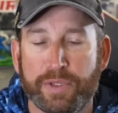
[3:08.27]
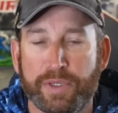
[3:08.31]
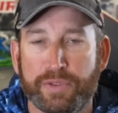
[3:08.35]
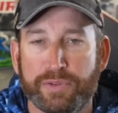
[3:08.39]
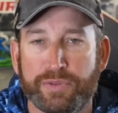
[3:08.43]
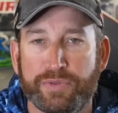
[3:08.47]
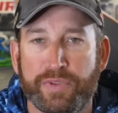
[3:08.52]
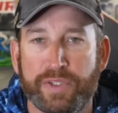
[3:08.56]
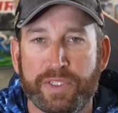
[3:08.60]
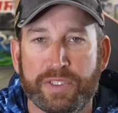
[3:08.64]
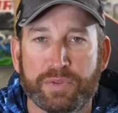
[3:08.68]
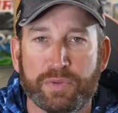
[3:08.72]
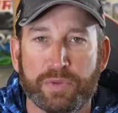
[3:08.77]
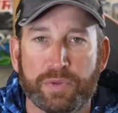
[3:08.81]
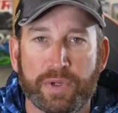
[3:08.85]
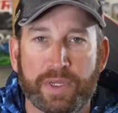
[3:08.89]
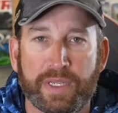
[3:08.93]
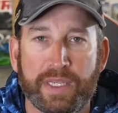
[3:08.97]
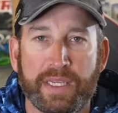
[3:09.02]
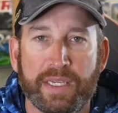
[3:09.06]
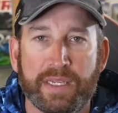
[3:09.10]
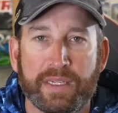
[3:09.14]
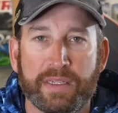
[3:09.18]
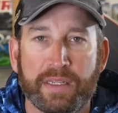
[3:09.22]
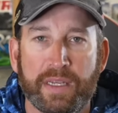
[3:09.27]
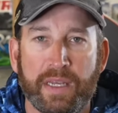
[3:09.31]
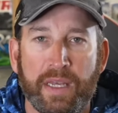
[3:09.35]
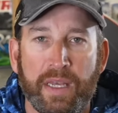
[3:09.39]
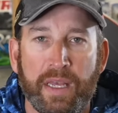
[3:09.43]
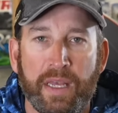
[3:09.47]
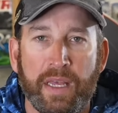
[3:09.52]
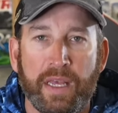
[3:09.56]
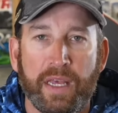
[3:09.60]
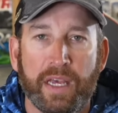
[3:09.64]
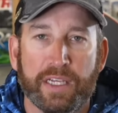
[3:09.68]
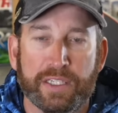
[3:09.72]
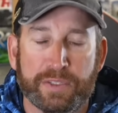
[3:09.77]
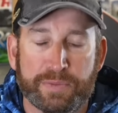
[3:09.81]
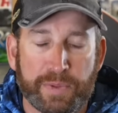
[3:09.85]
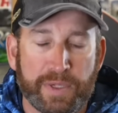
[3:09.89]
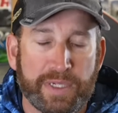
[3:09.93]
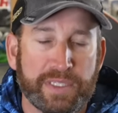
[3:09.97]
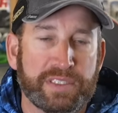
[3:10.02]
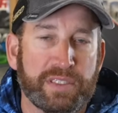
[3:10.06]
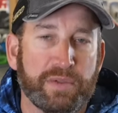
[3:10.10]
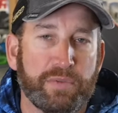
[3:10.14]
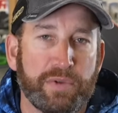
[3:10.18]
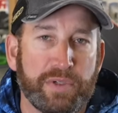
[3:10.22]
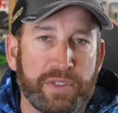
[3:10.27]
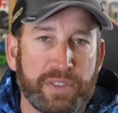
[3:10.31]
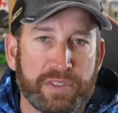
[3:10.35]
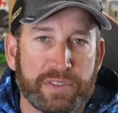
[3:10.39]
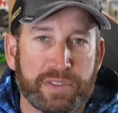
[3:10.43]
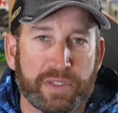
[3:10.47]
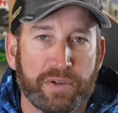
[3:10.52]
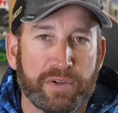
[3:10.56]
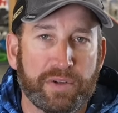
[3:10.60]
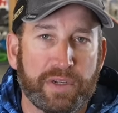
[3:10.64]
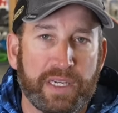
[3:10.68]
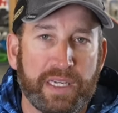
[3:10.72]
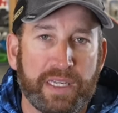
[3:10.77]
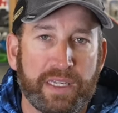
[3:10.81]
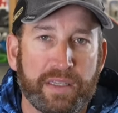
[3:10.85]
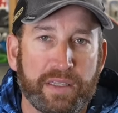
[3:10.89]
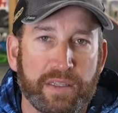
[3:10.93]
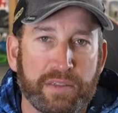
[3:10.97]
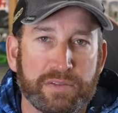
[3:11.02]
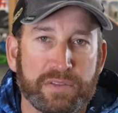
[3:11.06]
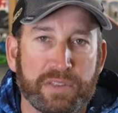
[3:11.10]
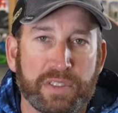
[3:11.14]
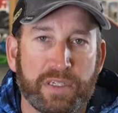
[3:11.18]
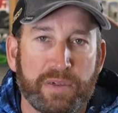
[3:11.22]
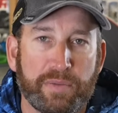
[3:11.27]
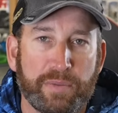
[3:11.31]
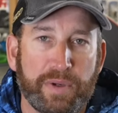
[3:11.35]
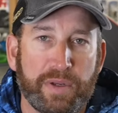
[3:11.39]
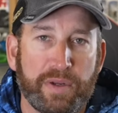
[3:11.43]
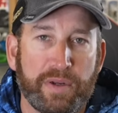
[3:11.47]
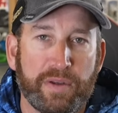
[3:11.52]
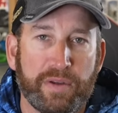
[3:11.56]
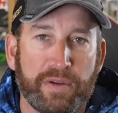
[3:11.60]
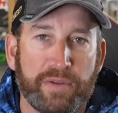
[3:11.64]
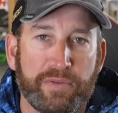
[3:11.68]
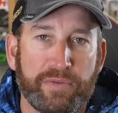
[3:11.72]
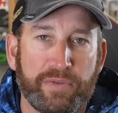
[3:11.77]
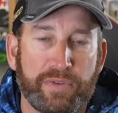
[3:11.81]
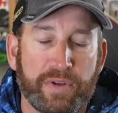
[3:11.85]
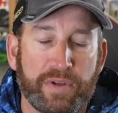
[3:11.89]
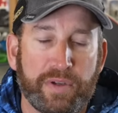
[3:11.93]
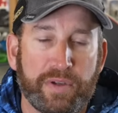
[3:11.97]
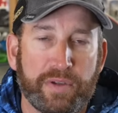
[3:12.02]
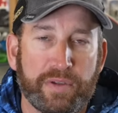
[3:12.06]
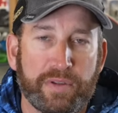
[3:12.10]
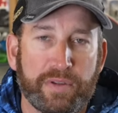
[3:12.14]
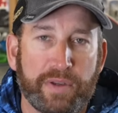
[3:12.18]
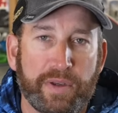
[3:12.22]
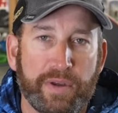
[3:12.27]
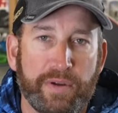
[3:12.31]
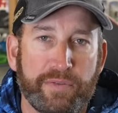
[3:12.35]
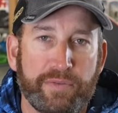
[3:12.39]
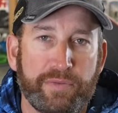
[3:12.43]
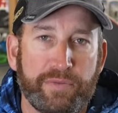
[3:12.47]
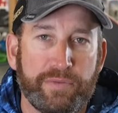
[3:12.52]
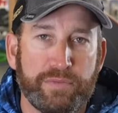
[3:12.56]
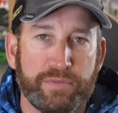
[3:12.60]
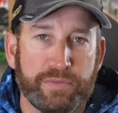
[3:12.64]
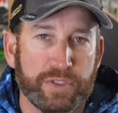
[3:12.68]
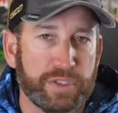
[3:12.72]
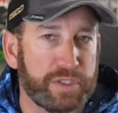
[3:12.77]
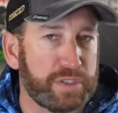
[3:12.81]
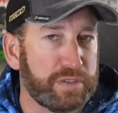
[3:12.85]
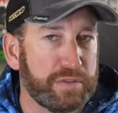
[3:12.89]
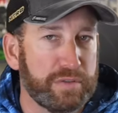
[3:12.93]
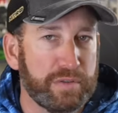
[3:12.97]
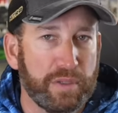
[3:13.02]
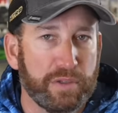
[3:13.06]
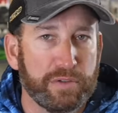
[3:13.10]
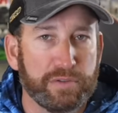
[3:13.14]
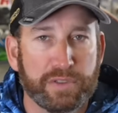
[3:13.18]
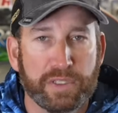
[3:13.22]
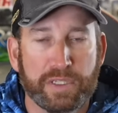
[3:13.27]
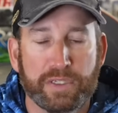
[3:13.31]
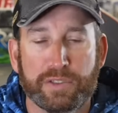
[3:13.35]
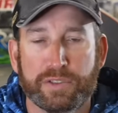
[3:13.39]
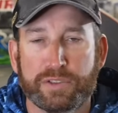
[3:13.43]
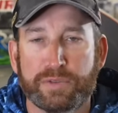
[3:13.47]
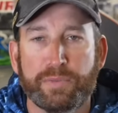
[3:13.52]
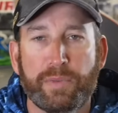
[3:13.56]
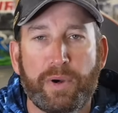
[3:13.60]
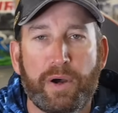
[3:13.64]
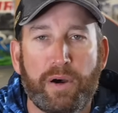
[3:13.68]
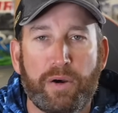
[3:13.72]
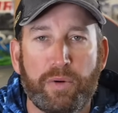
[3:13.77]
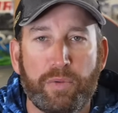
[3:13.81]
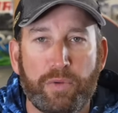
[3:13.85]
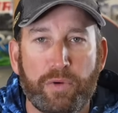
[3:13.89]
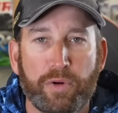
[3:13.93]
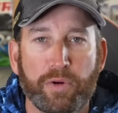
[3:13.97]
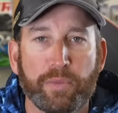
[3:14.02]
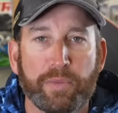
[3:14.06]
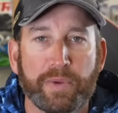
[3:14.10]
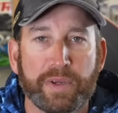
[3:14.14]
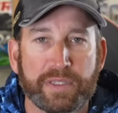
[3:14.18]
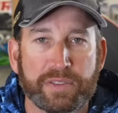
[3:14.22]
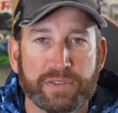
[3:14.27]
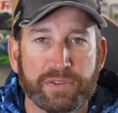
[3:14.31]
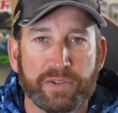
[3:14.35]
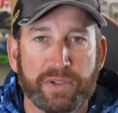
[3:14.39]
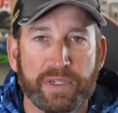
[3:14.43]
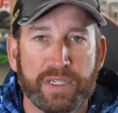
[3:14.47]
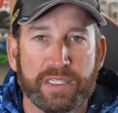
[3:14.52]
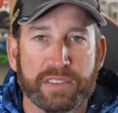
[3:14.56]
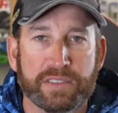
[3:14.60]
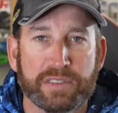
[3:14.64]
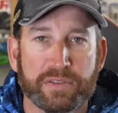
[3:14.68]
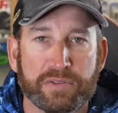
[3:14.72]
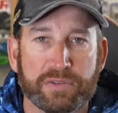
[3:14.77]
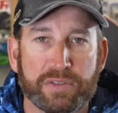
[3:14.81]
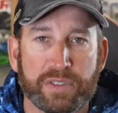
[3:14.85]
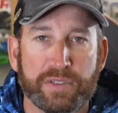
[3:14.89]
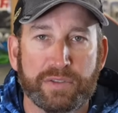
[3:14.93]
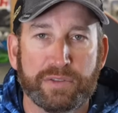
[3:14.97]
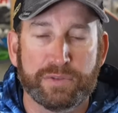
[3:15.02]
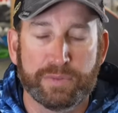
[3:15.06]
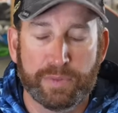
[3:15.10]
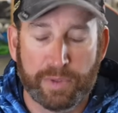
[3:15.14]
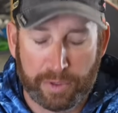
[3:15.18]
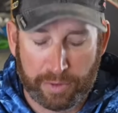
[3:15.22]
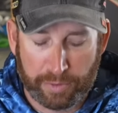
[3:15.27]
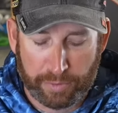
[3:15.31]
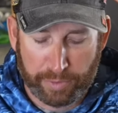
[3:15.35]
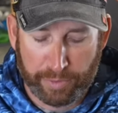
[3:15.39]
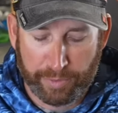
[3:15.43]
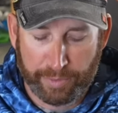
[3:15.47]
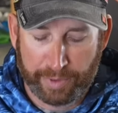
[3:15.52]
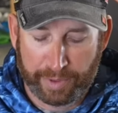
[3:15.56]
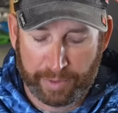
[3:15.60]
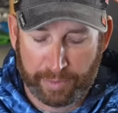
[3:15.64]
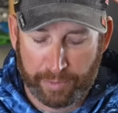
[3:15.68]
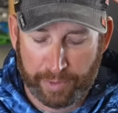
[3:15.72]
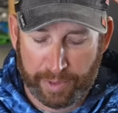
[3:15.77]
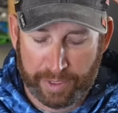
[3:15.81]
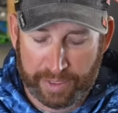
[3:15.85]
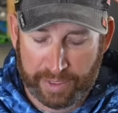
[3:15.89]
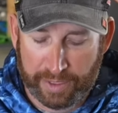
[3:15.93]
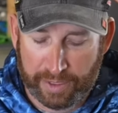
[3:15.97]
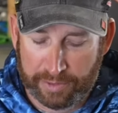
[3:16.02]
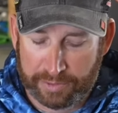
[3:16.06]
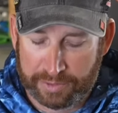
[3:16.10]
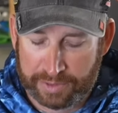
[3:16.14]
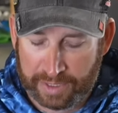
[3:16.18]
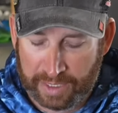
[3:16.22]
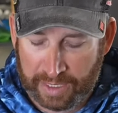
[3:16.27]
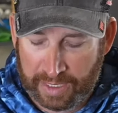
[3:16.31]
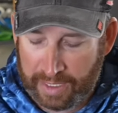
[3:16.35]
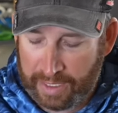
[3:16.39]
those fish will get, especially when you start getting those little bit of just those little small warming trends, those little small warming windows.